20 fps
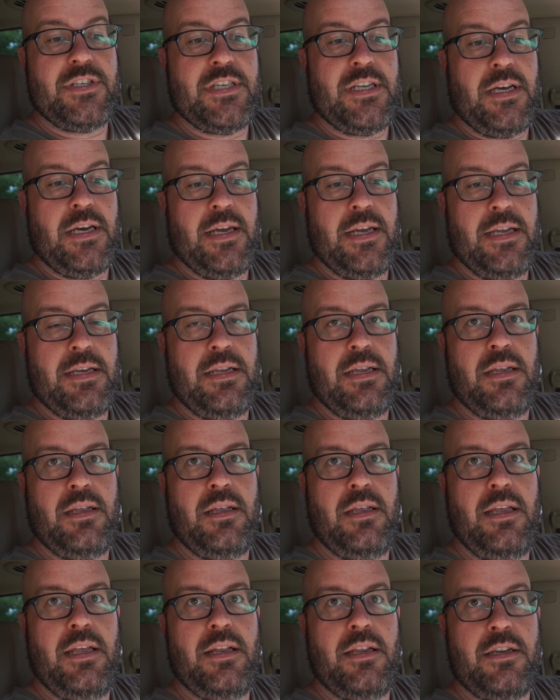side
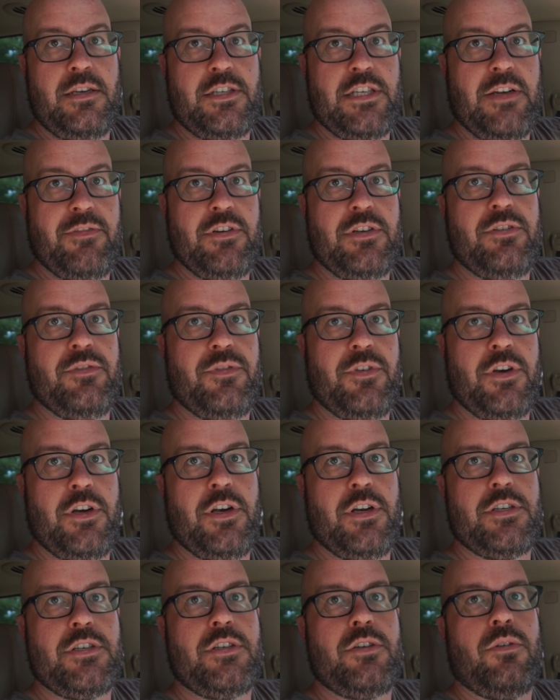in a Chevy
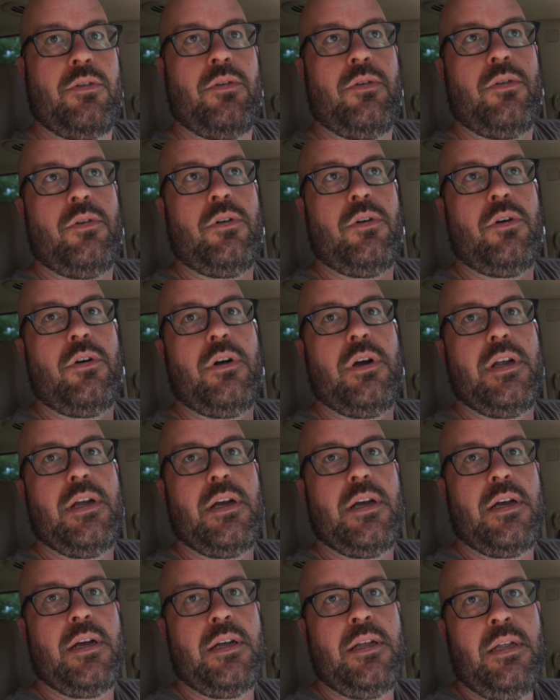Traverse or
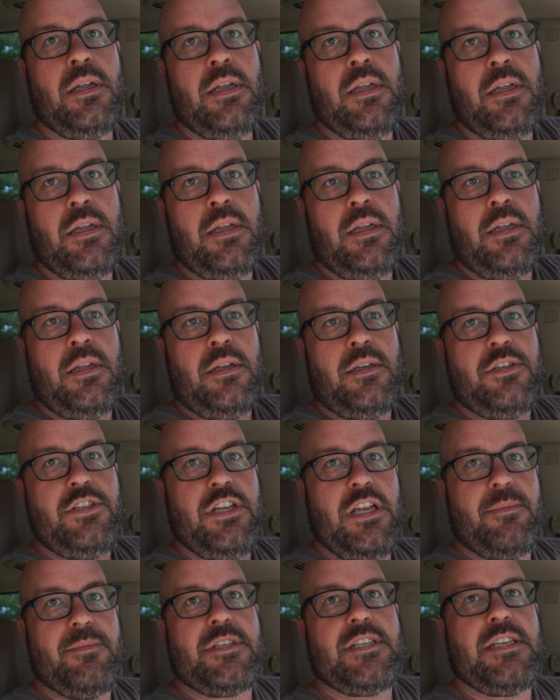a uh,
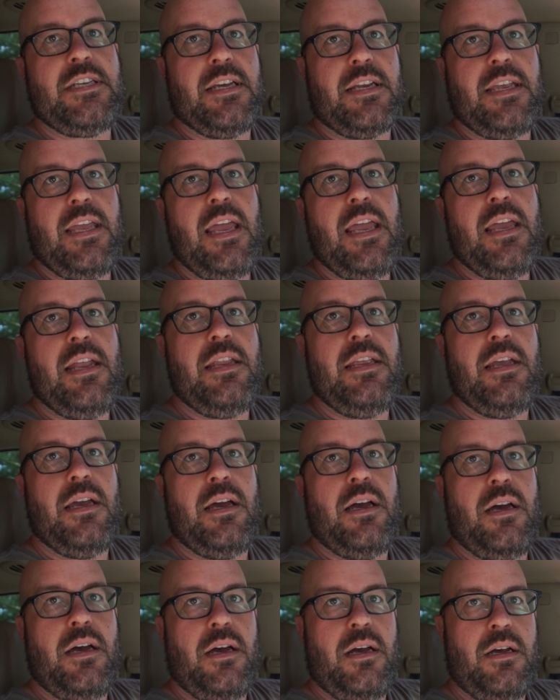GMC
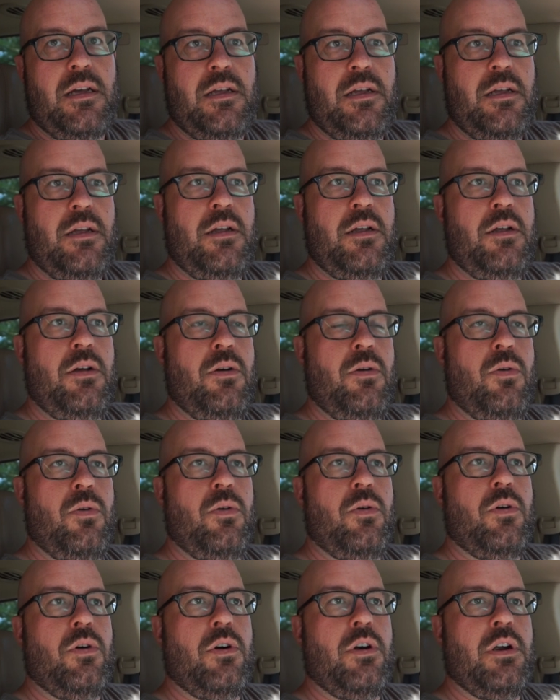Acadia
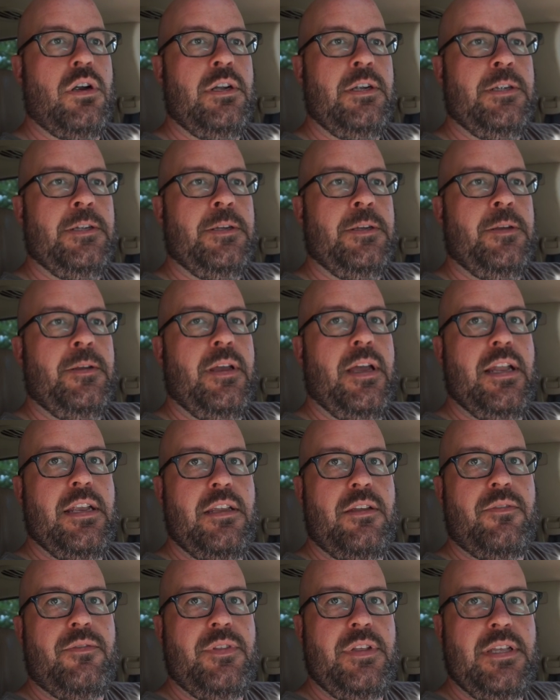or
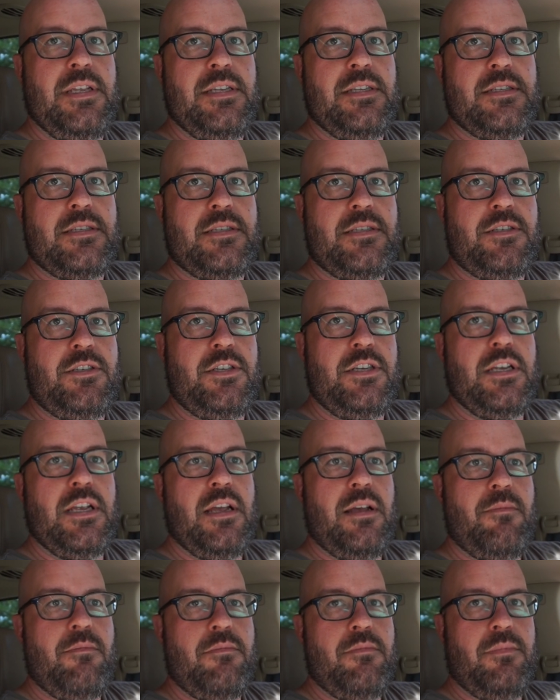any of these
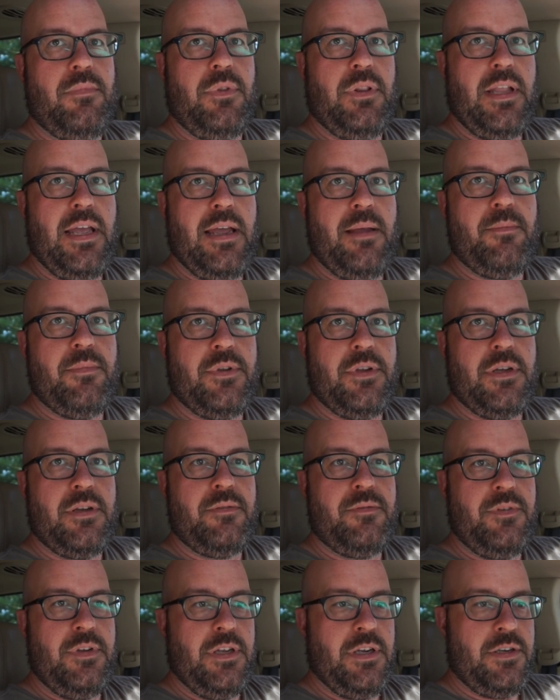GM Lambda
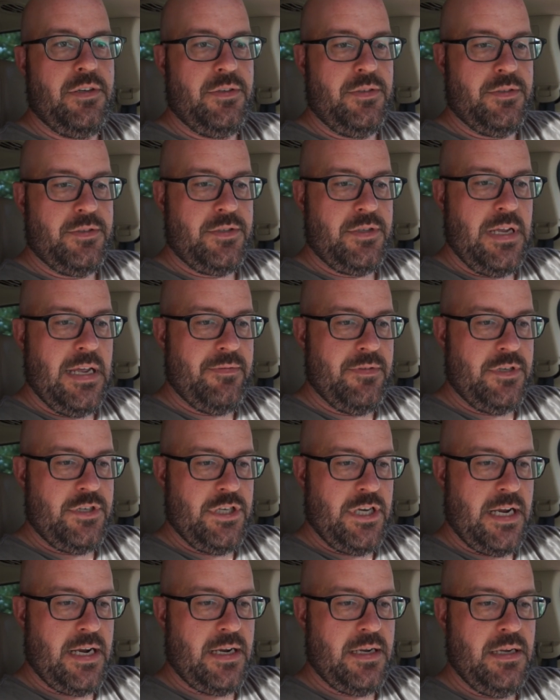vehicles. Have a
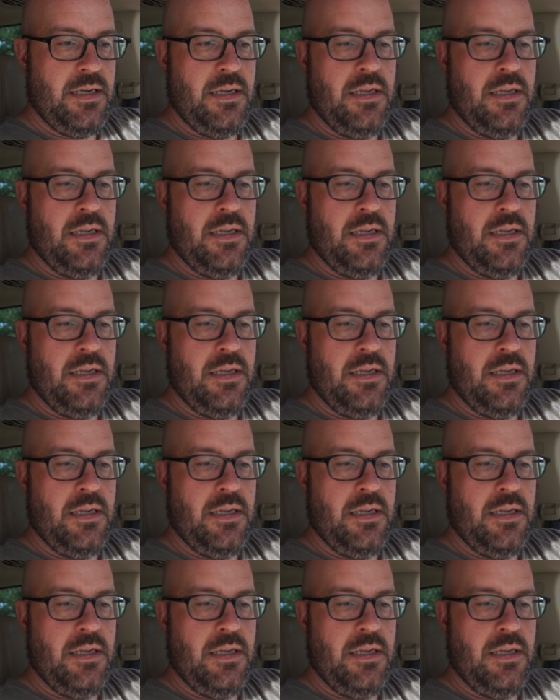check